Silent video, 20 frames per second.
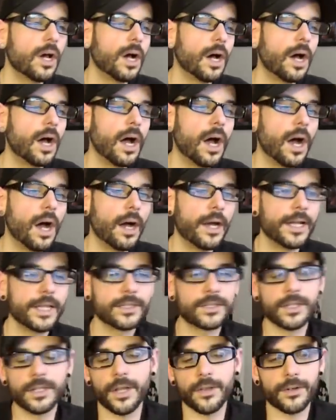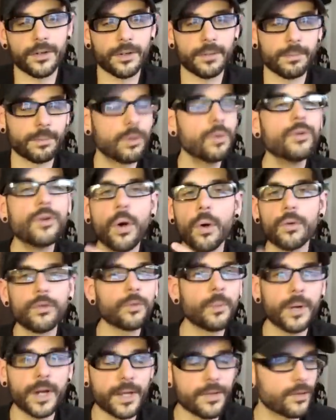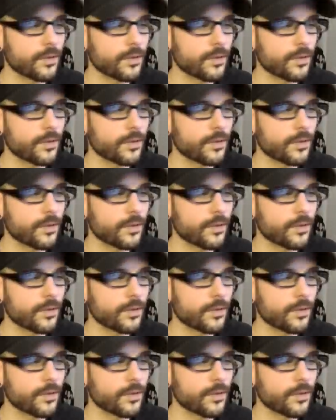uh, it's another who knows what.